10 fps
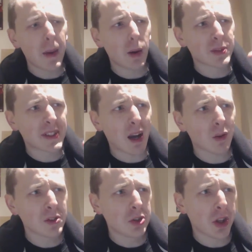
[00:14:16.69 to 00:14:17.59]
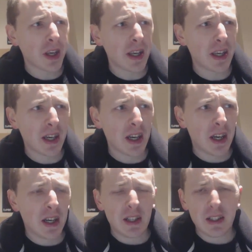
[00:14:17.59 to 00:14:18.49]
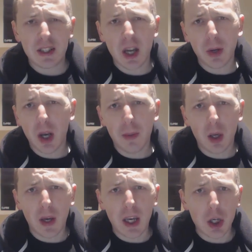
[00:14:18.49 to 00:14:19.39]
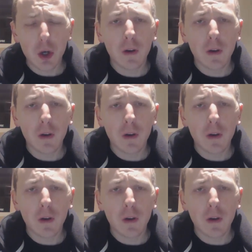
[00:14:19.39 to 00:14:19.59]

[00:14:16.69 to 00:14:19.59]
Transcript: But it was down to the WWE